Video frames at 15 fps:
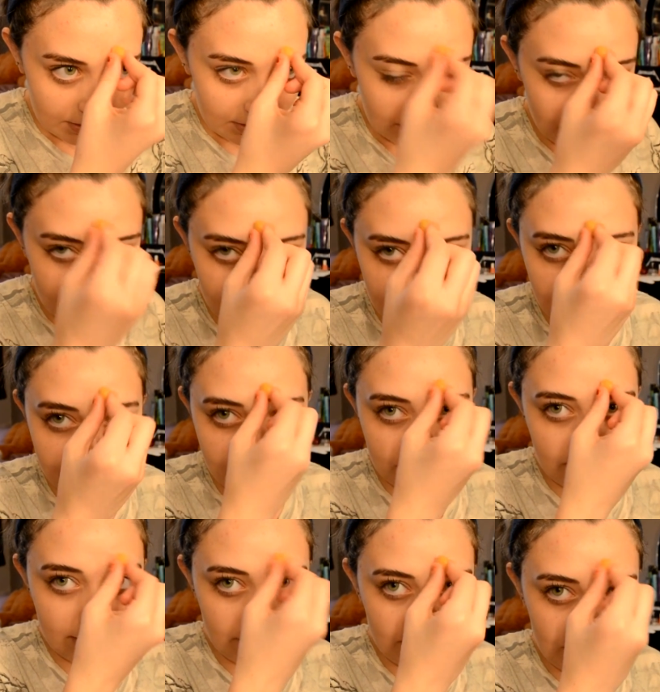You can even
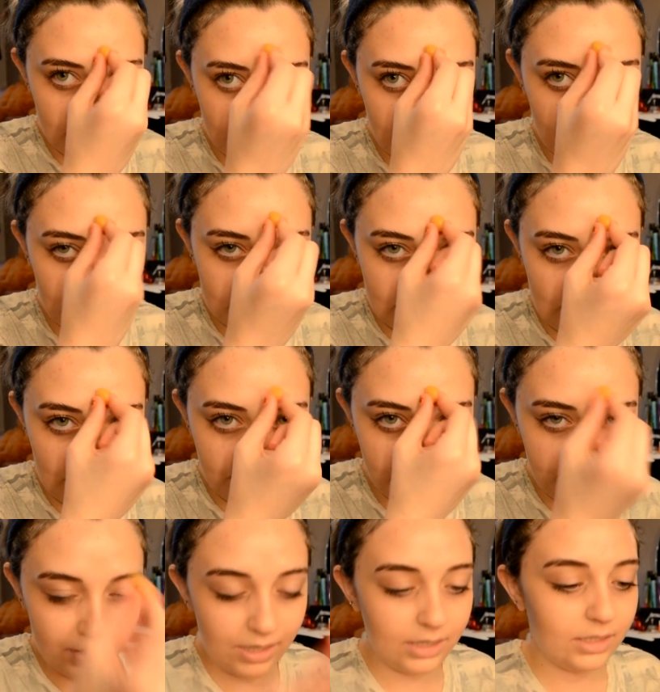go ahead and like tap
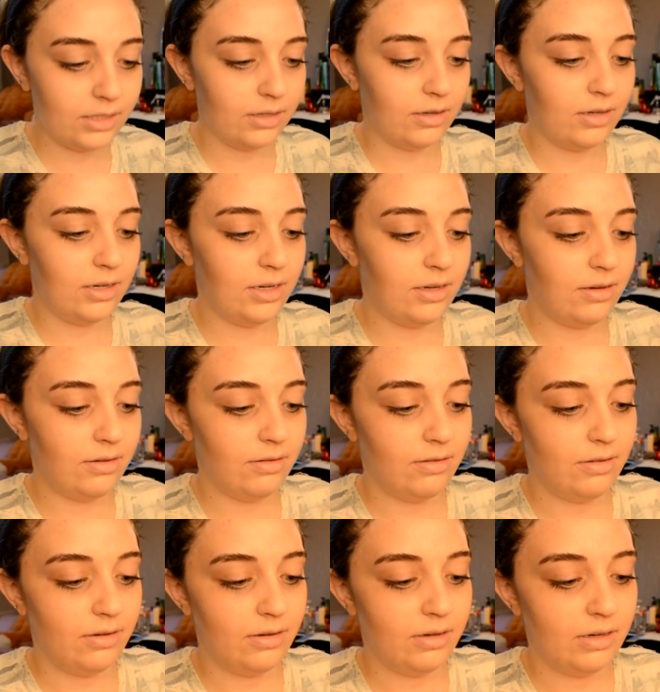this on it.
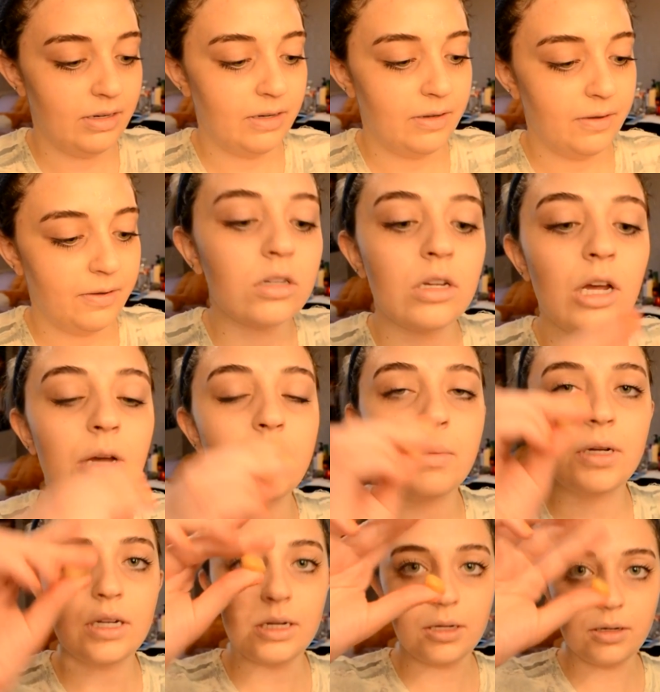I'm
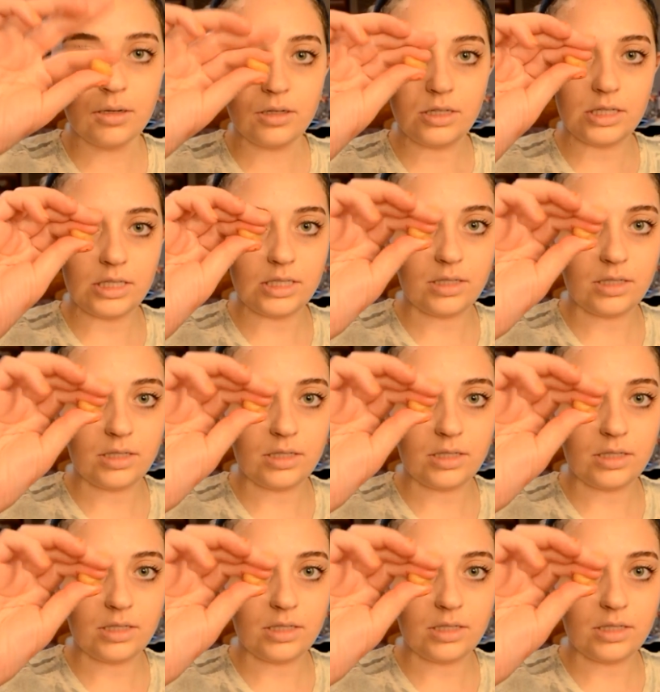going to just